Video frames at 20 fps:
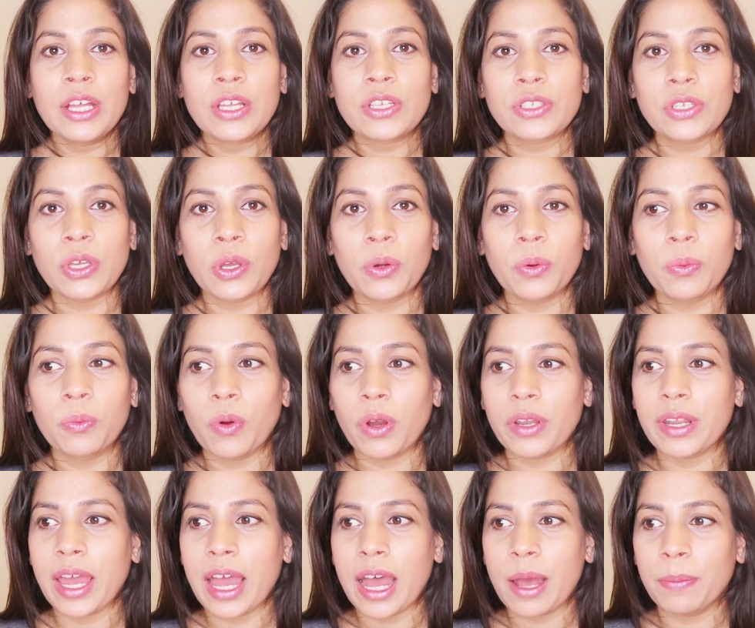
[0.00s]
So
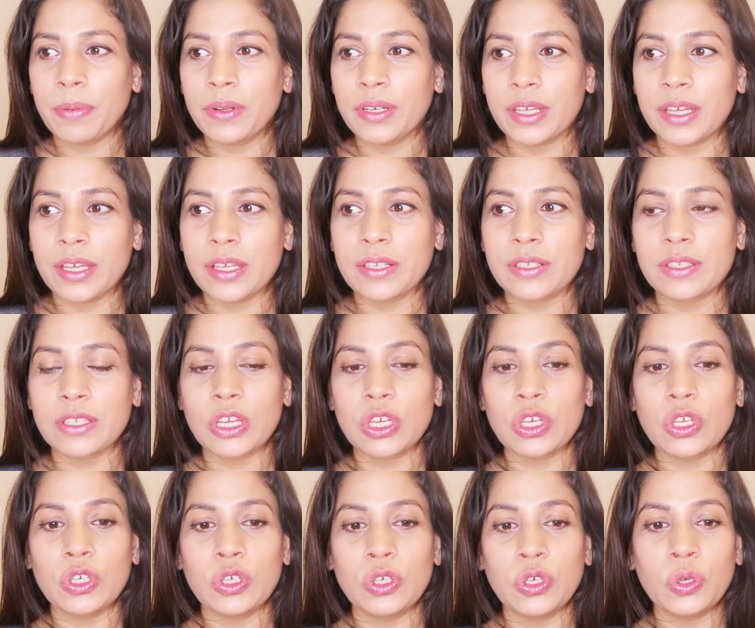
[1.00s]
what happened is
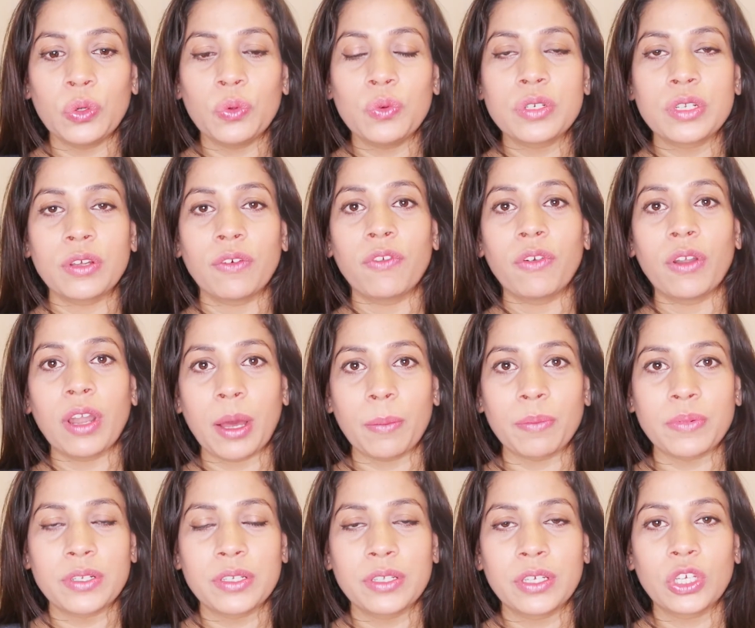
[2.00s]
you
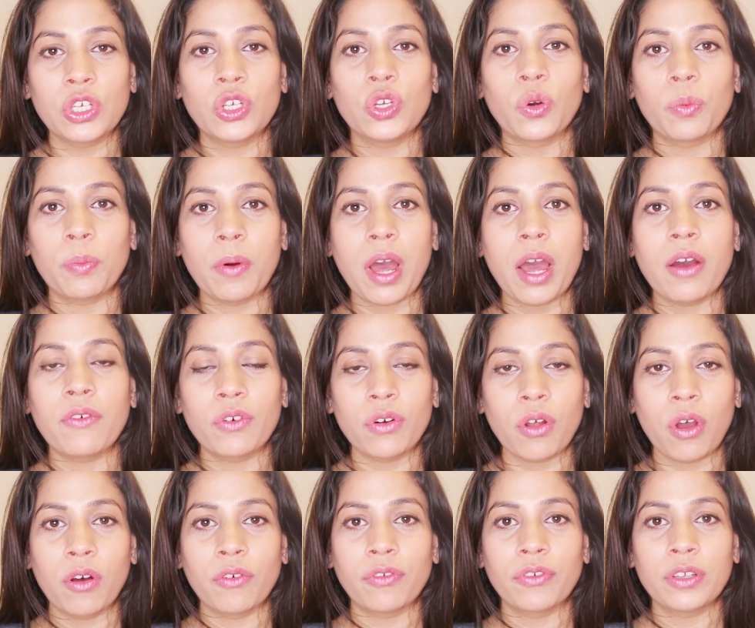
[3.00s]
developed your power
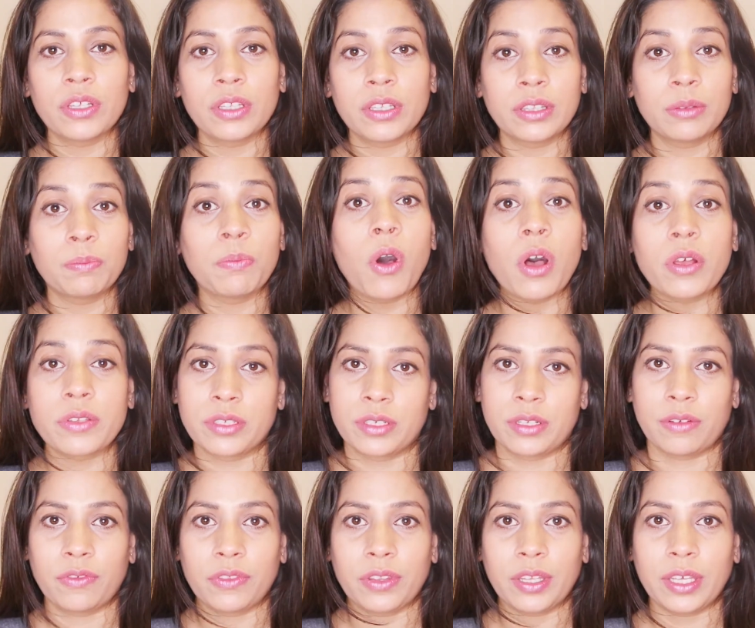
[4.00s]
of
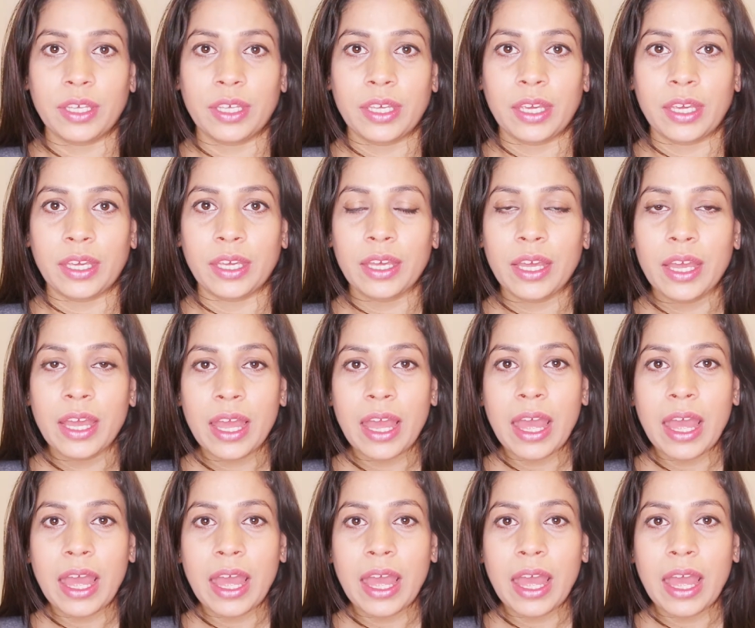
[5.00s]
positive thinking,